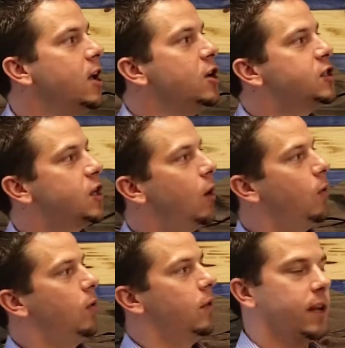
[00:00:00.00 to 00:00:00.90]

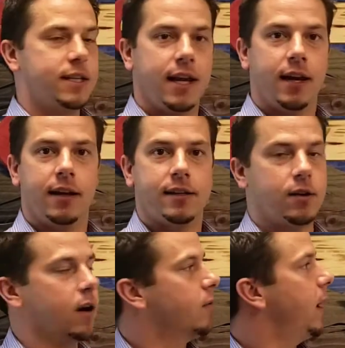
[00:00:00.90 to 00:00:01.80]
So let's get it
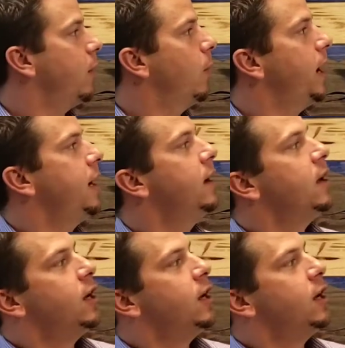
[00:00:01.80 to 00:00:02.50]
started right away.